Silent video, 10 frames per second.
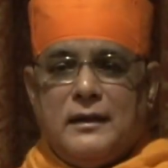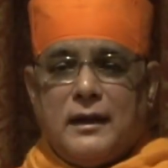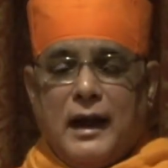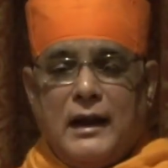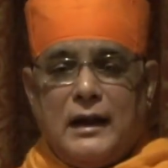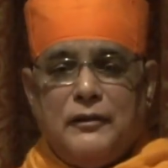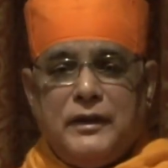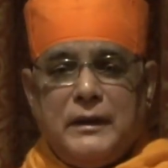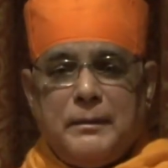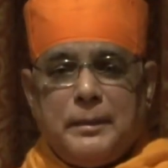Right
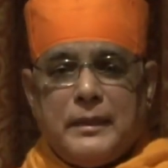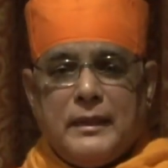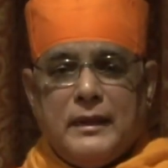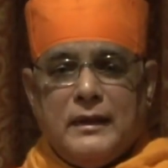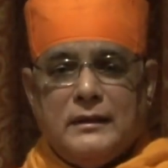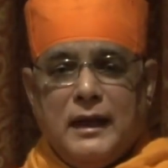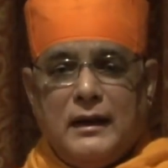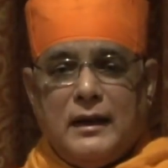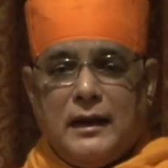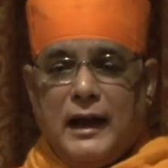living,
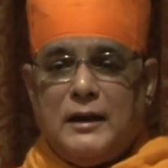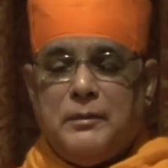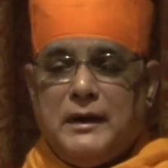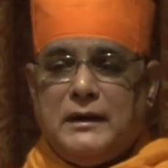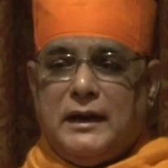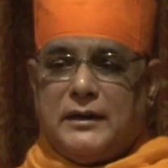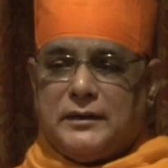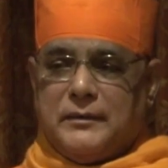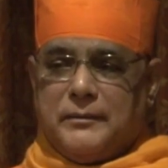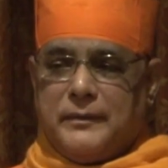then right
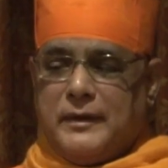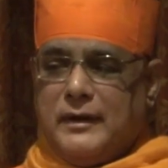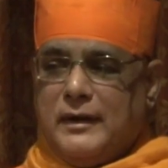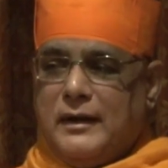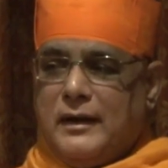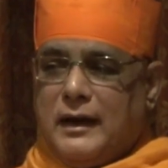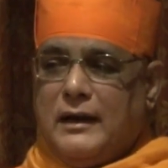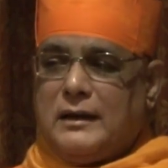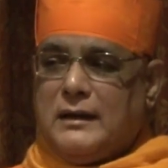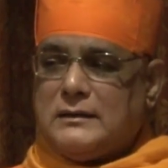meditation.
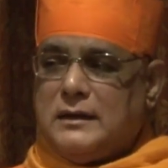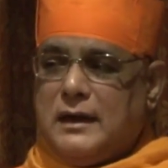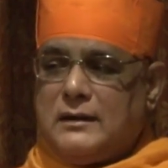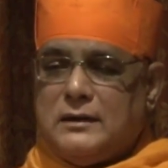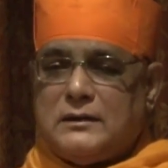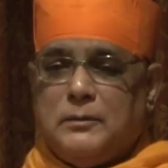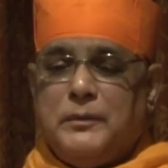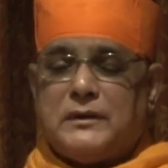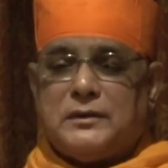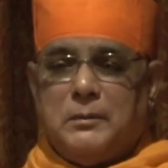Right concentration,
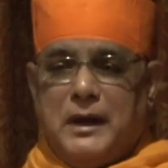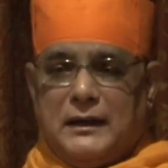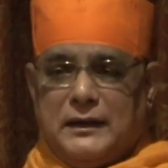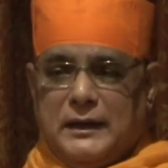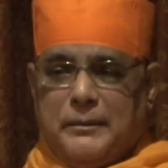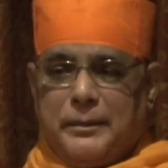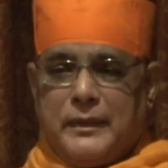samyak samadhi.